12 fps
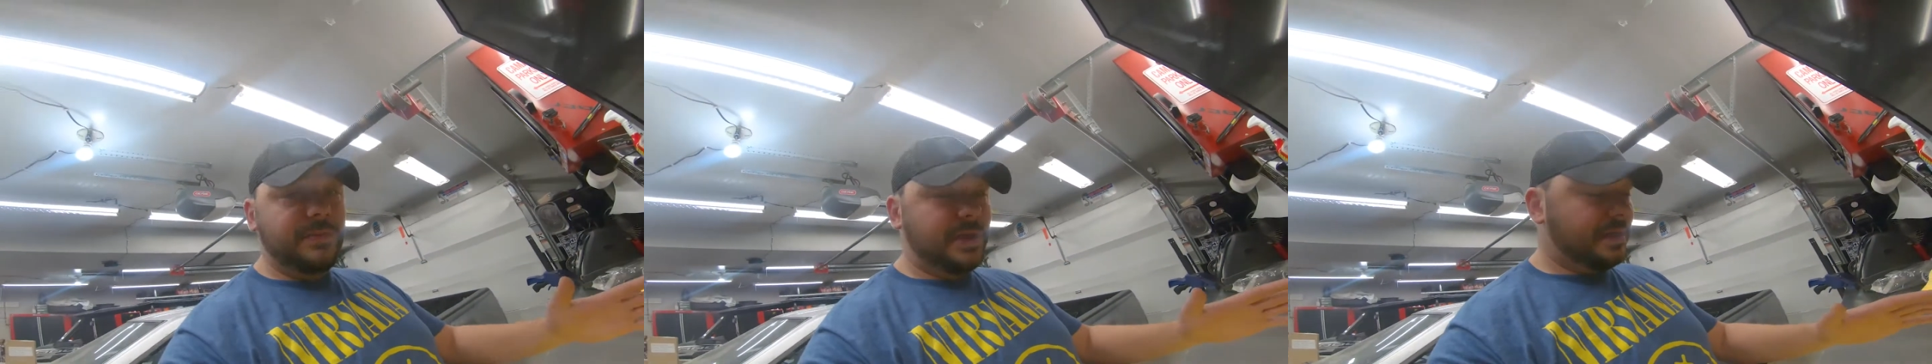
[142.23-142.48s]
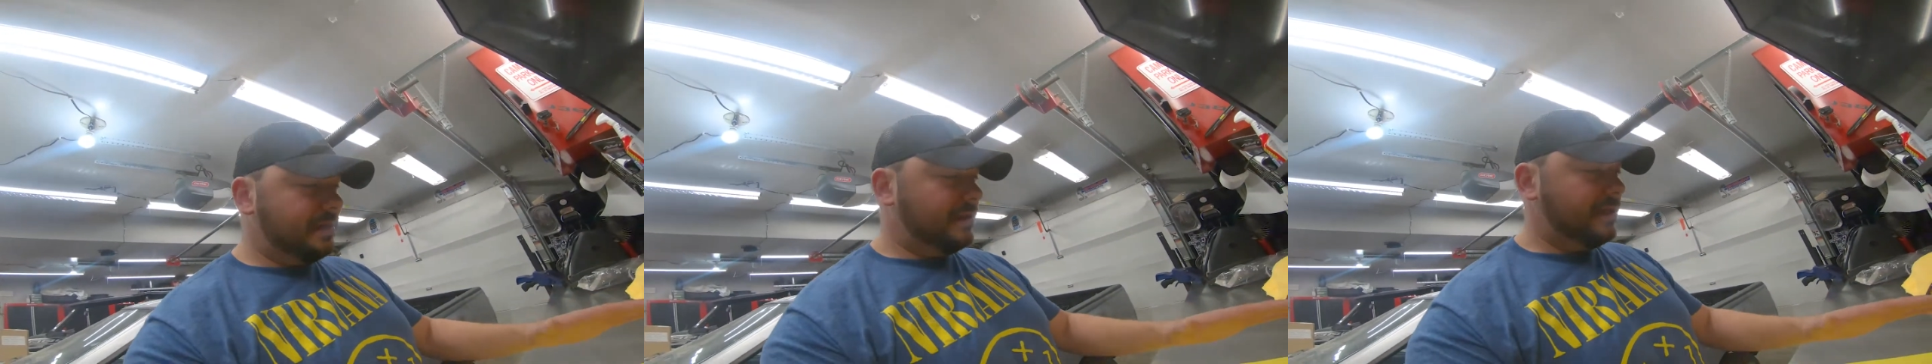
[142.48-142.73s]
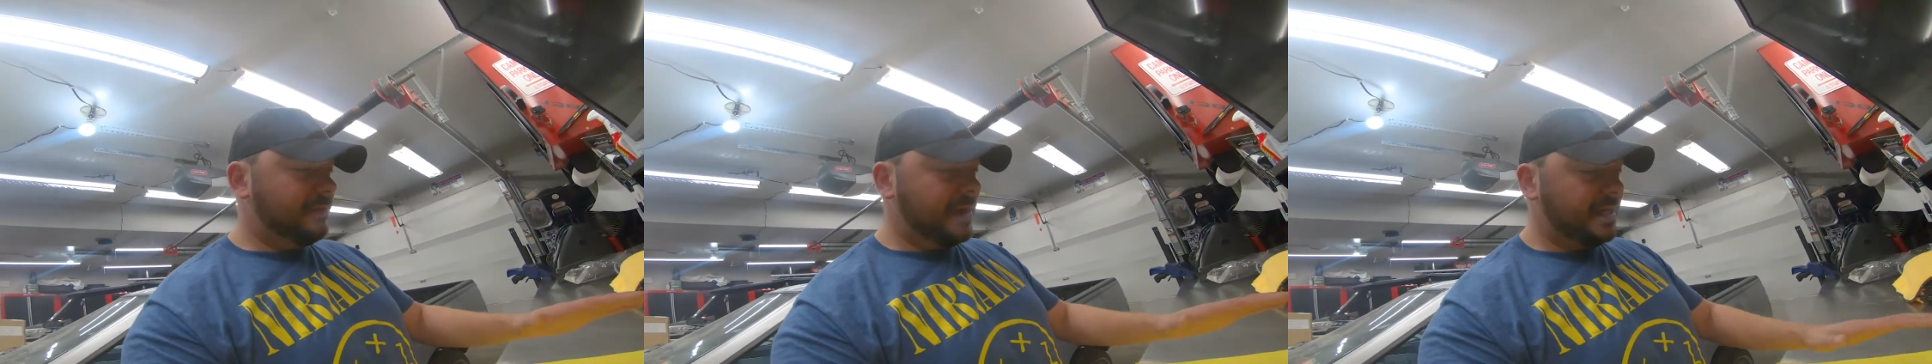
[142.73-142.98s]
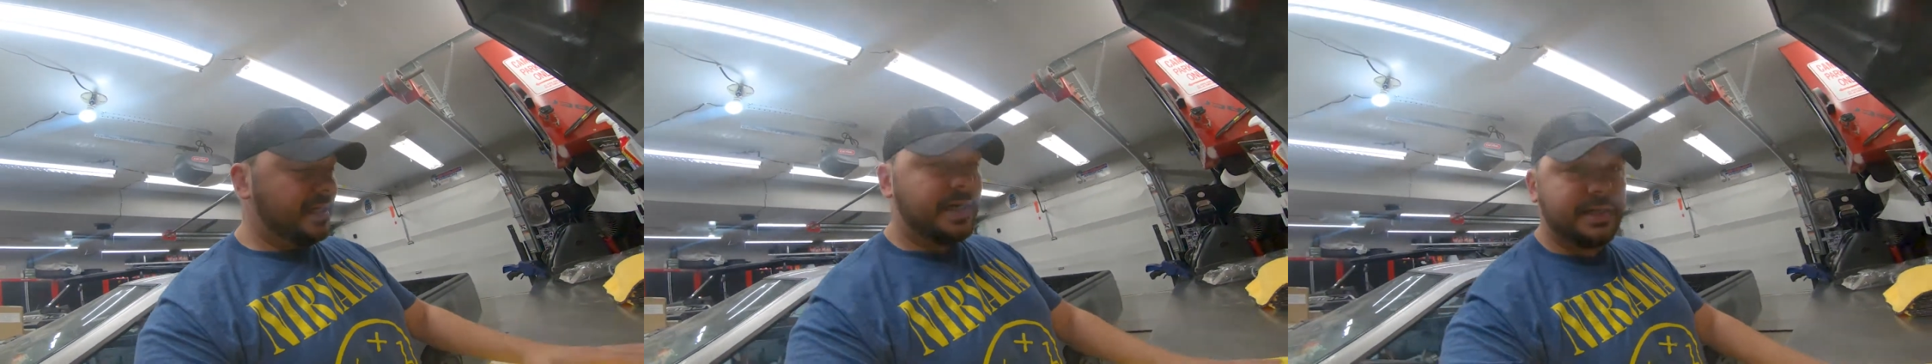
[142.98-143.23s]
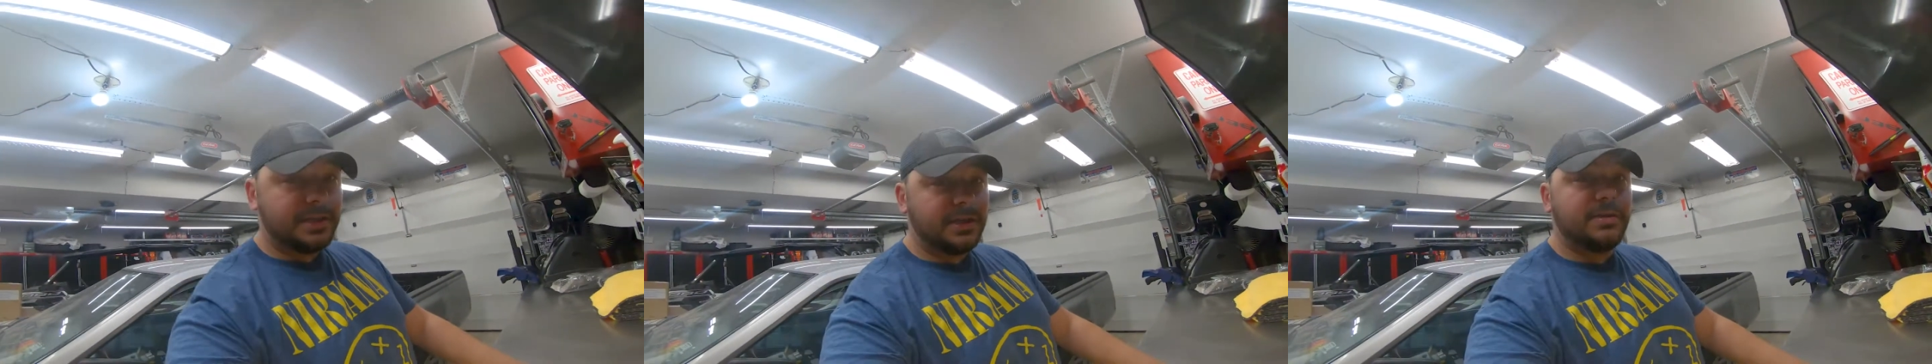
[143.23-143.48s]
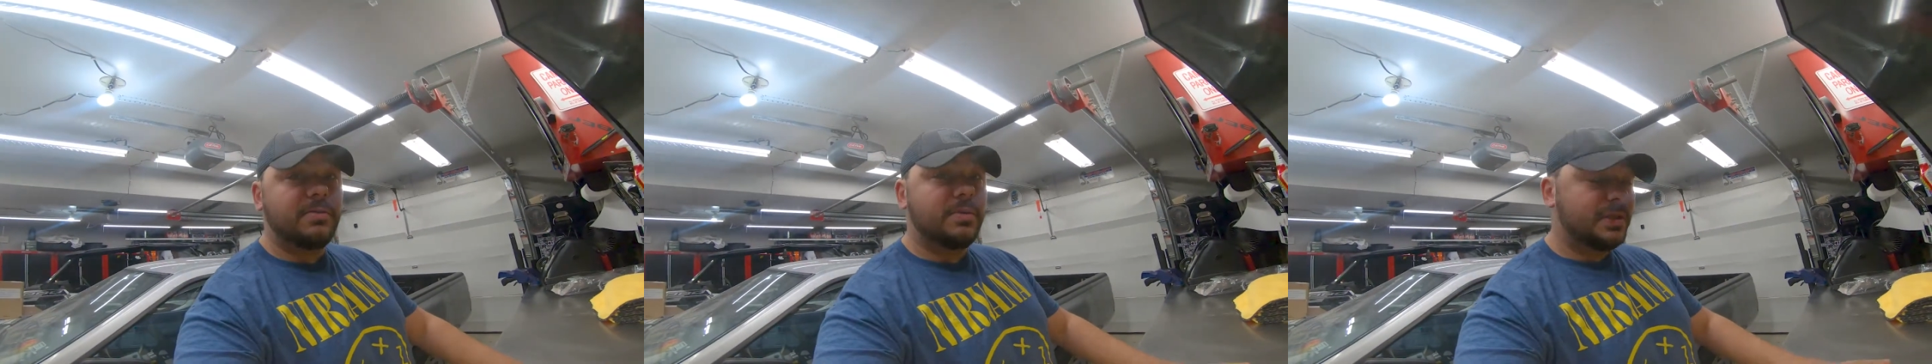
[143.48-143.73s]
because my
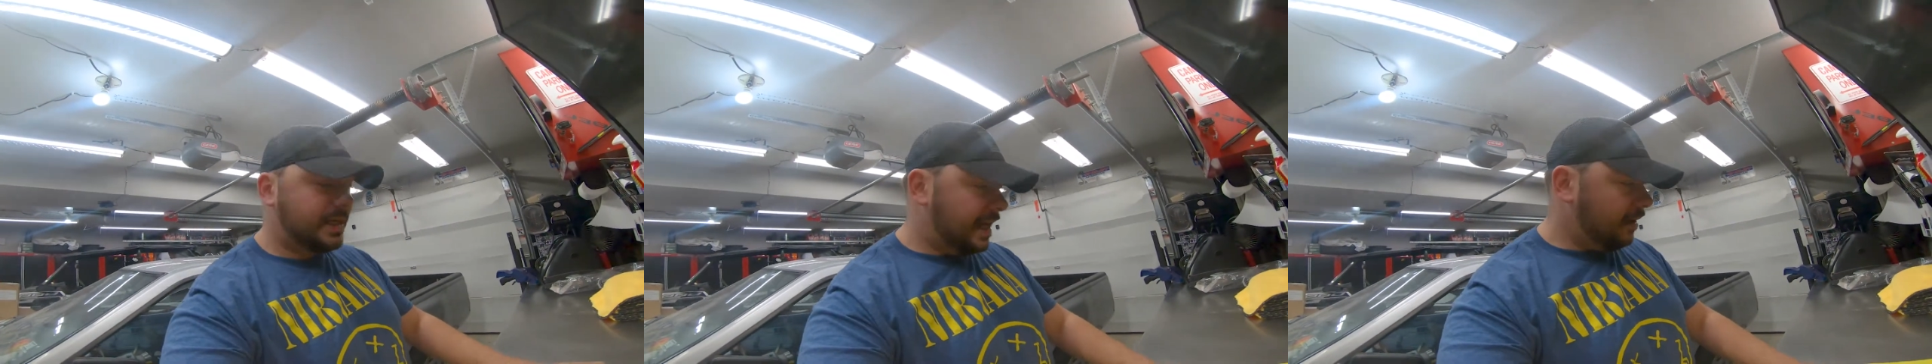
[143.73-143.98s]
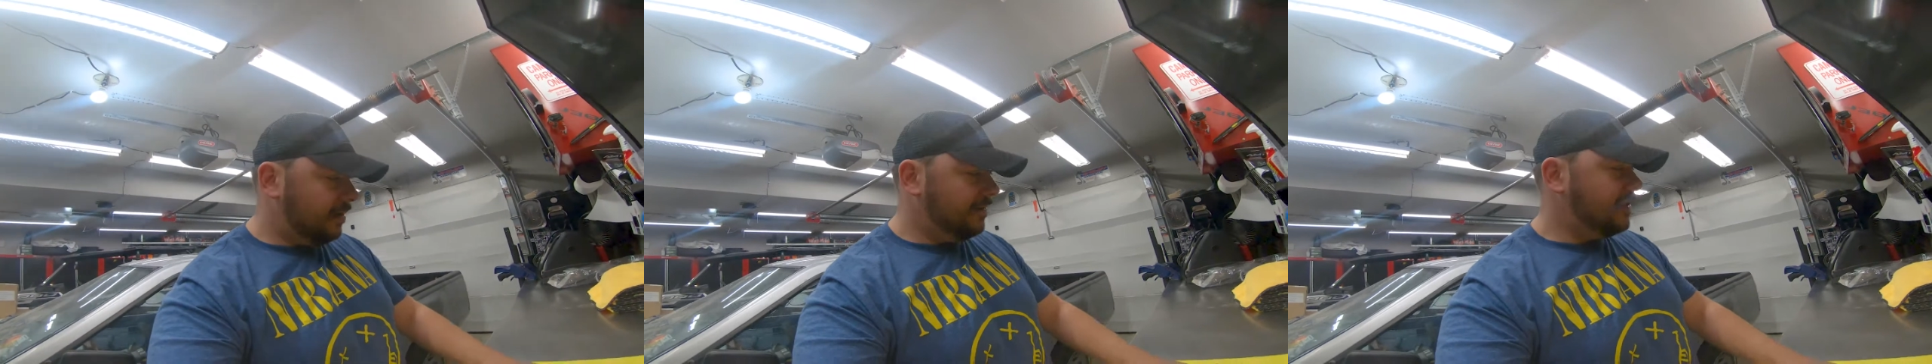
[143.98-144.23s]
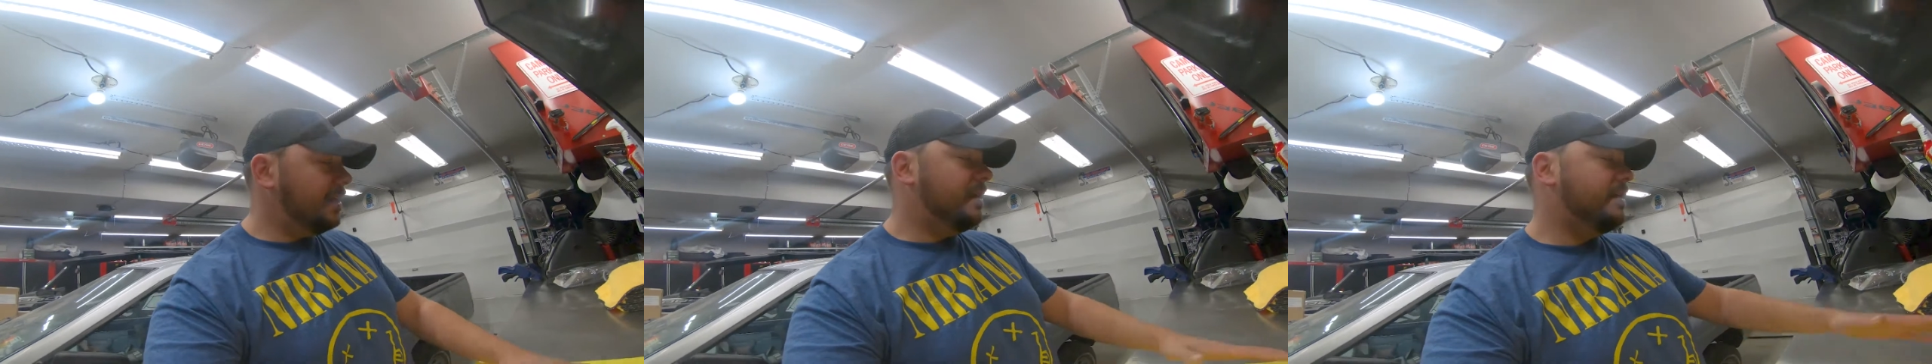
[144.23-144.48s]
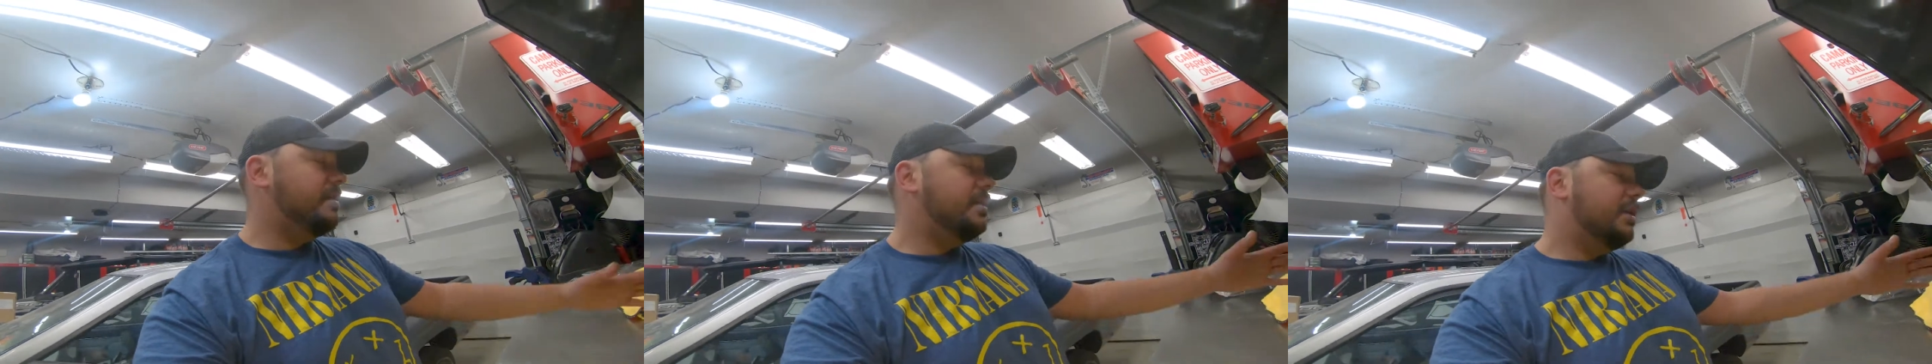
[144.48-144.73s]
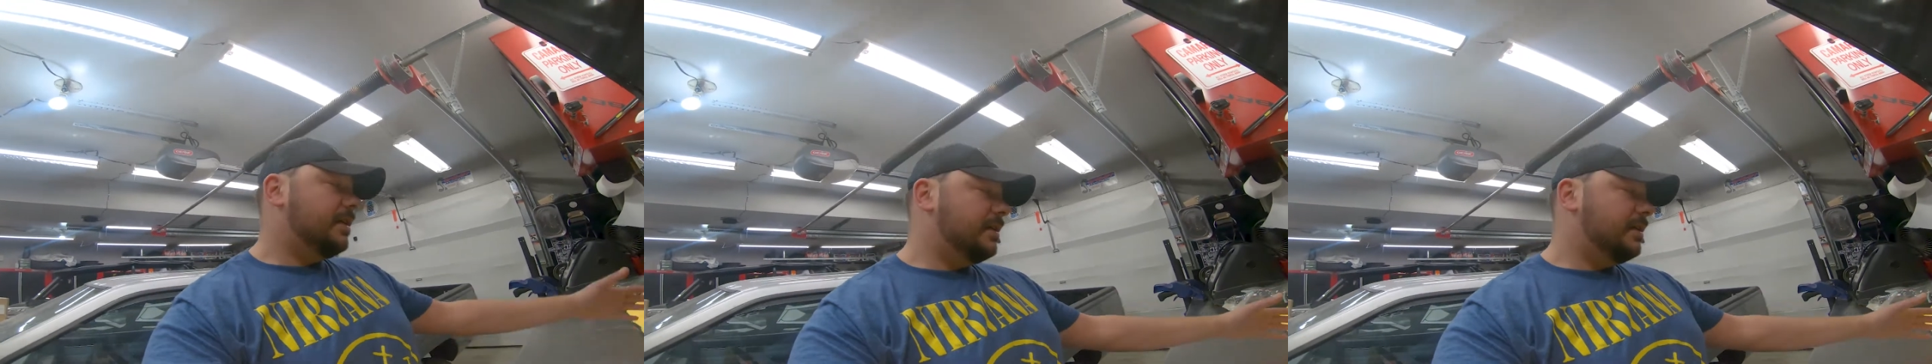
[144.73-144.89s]
Costco was out of these,